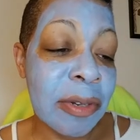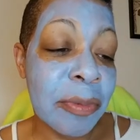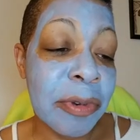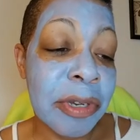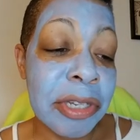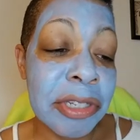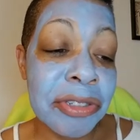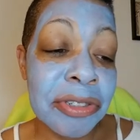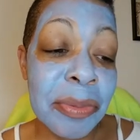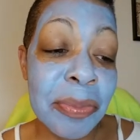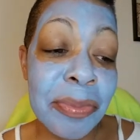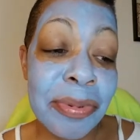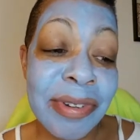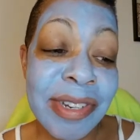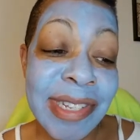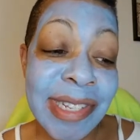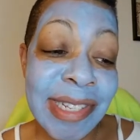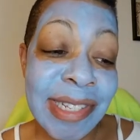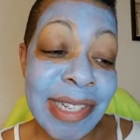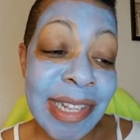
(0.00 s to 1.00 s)
one hundred
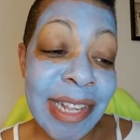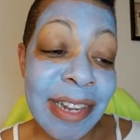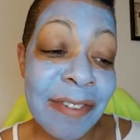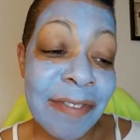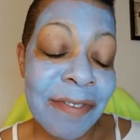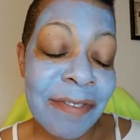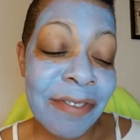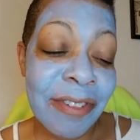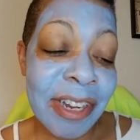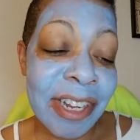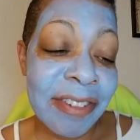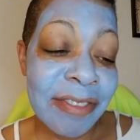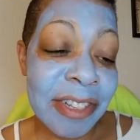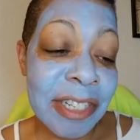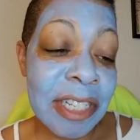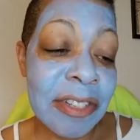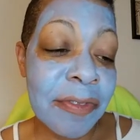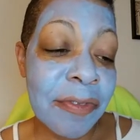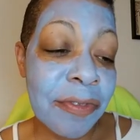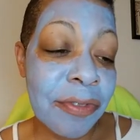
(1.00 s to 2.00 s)
percent
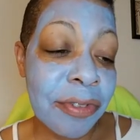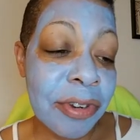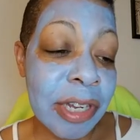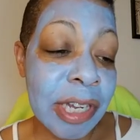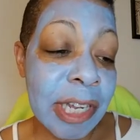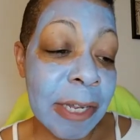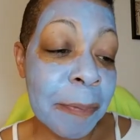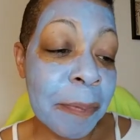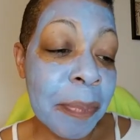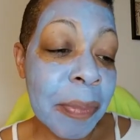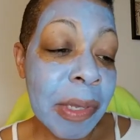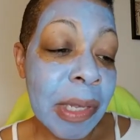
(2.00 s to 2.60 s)
fragrance-free,